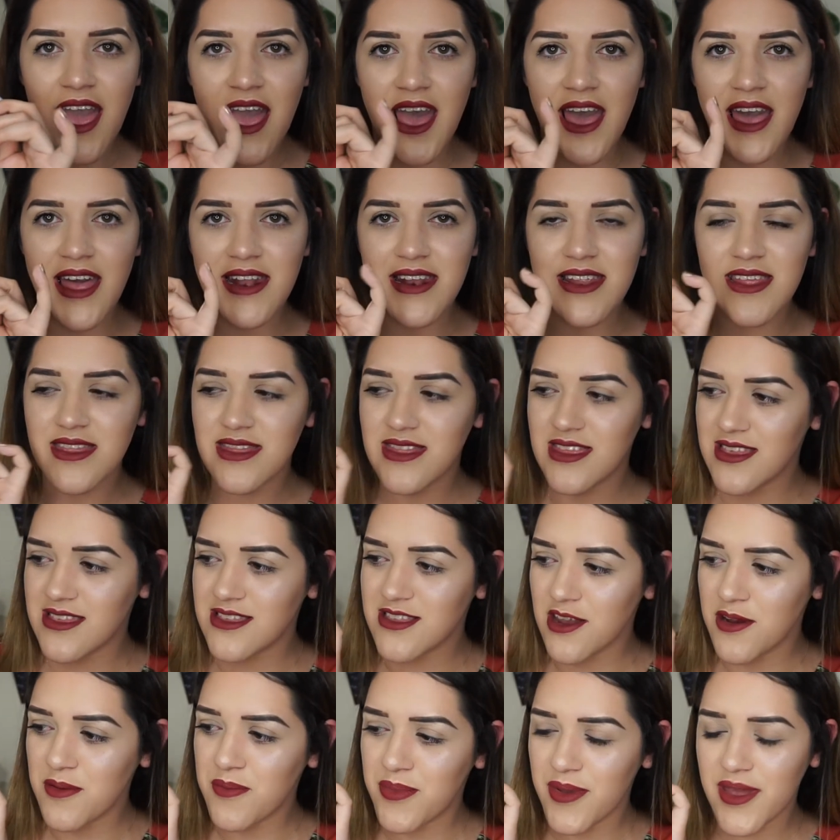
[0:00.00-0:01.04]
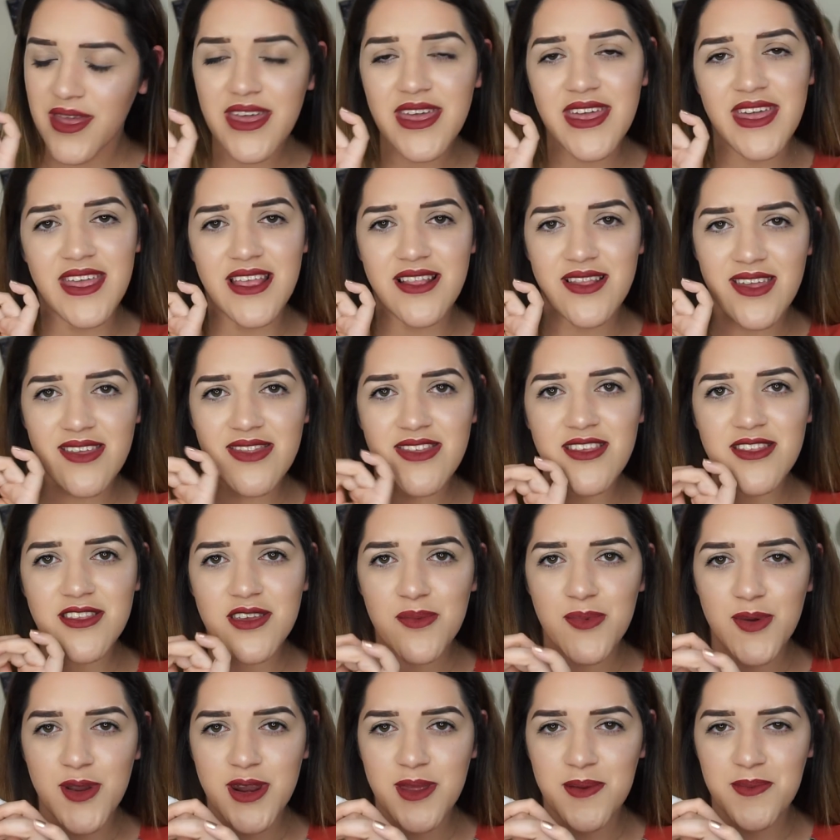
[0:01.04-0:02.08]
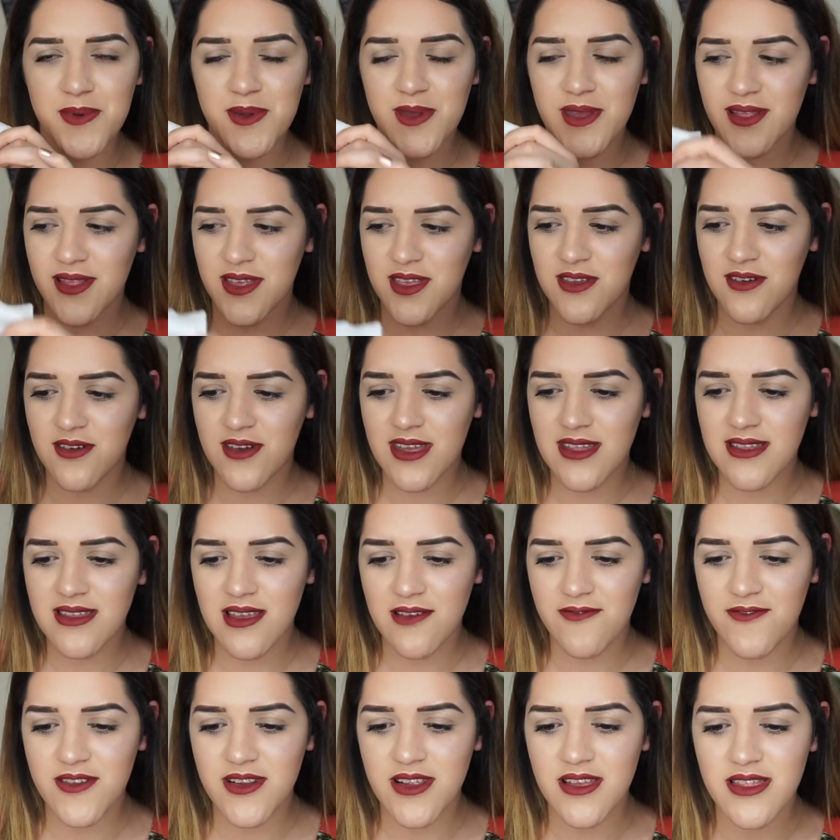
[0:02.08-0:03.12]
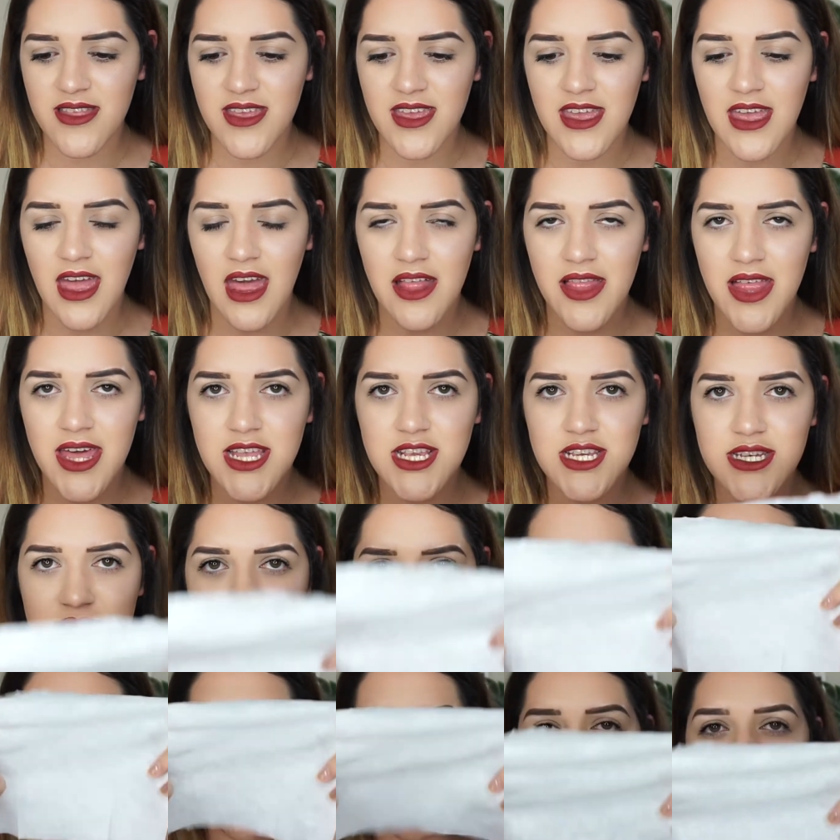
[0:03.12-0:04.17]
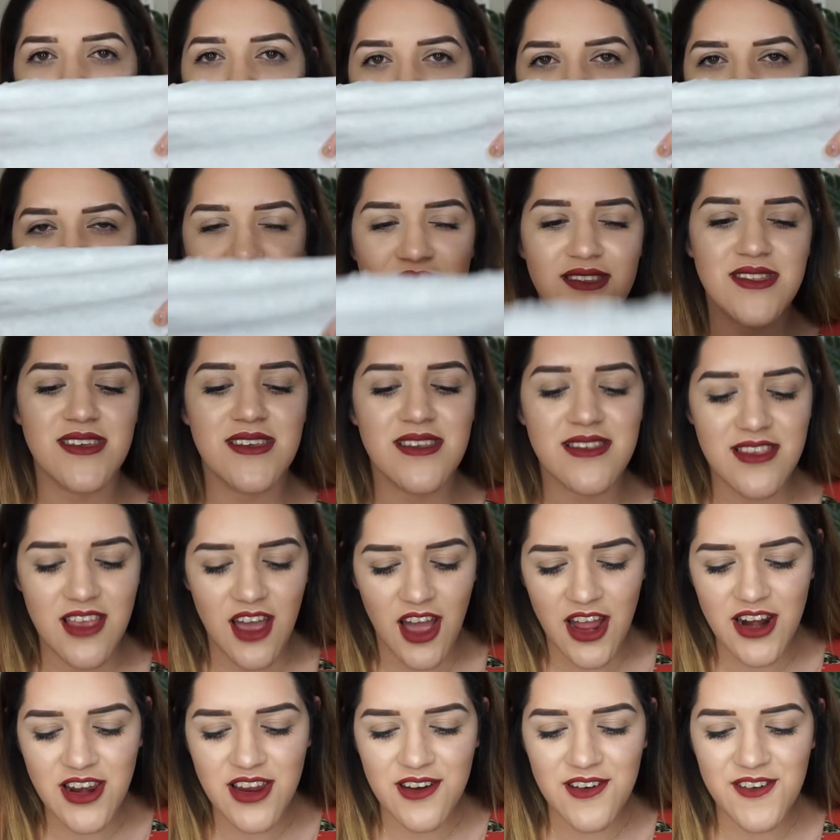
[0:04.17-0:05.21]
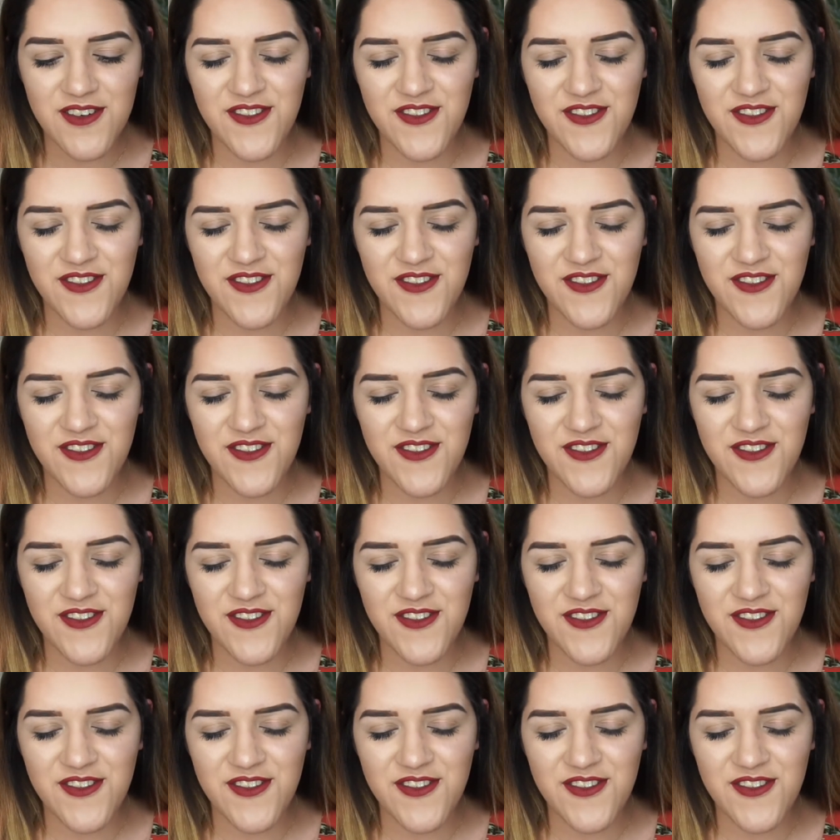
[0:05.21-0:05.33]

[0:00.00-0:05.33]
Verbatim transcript: And these are big, like these are pretty big. Like you can definitely like just plaster this on your